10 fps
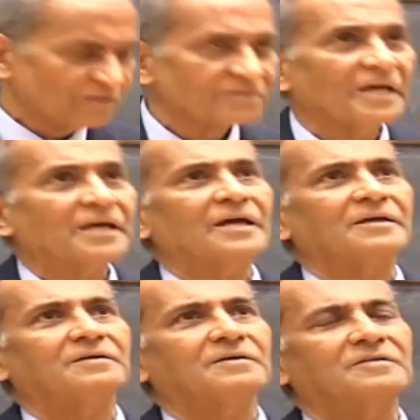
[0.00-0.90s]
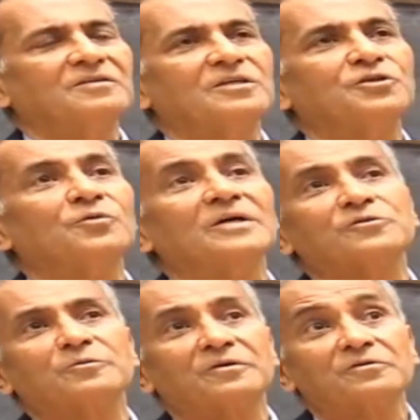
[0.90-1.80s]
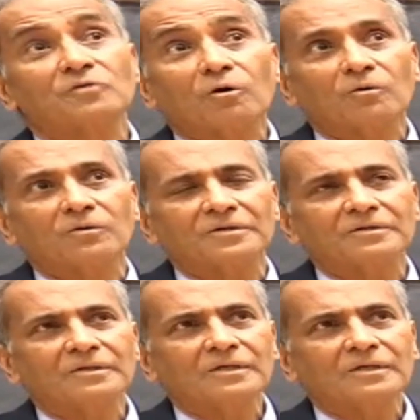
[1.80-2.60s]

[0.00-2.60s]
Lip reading: this decade, this issue has to be resolved.